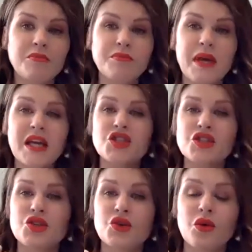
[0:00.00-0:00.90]

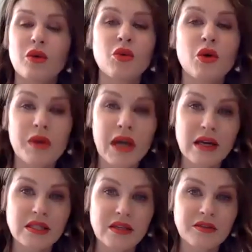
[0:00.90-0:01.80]
patients who are more
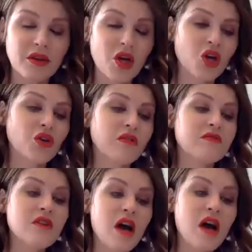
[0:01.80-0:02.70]
reactive. You have
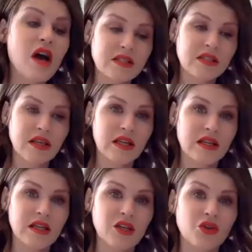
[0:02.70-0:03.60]

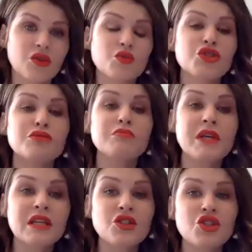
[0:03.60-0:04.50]
non-insulated needles, which
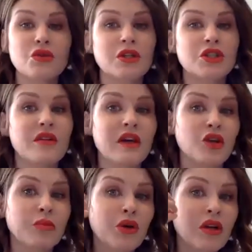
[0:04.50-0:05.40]
means, Georgia, that
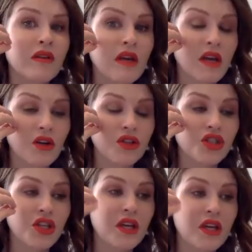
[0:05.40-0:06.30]
you're putting the
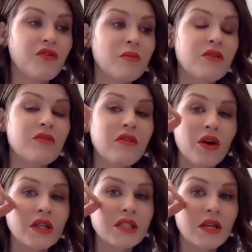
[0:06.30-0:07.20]
energy from the
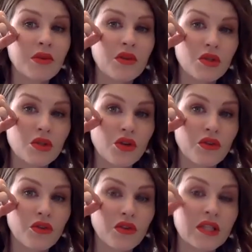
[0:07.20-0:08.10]
very tip of the
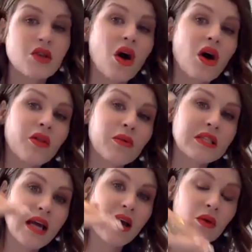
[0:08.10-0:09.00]
surface all the way
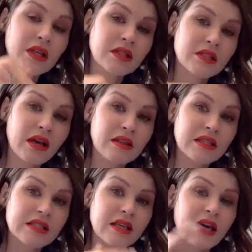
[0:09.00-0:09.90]
down inside
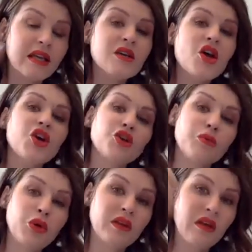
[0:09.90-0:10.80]
the skin. You're
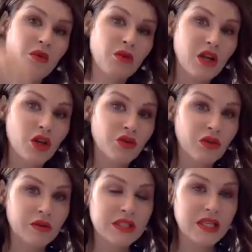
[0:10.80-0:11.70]
putting that radio
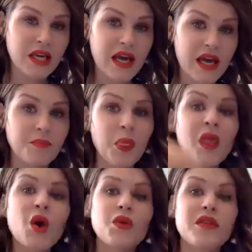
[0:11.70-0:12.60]
frequency in.
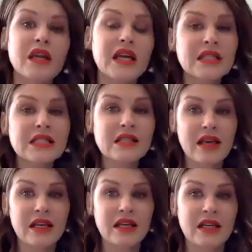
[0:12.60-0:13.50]
With an
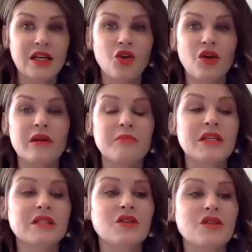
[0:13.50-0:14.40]
insulated needle, it
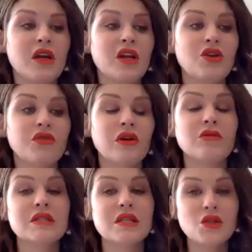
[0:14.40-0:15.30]
means that the radio
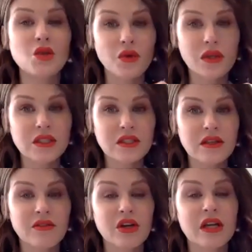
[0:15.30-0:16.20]
frequency is only
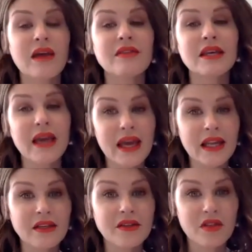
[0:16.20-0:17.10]
delivering at the
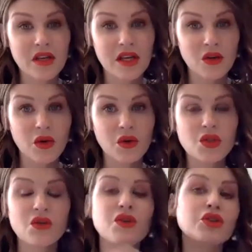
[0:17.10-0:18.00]
end of the needle.
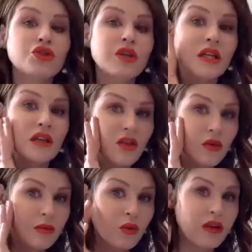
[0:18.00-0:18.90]
So if you're treating at
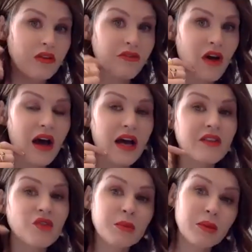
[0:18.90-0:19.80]
3.5,
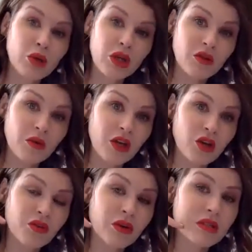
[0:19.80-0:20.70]
you'd be putting the
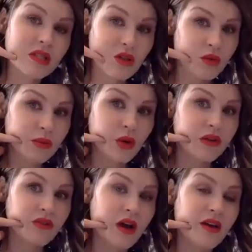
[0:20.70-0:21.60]
radio frequency 3.5
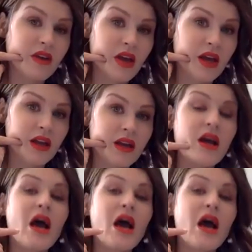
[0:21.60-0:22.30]
in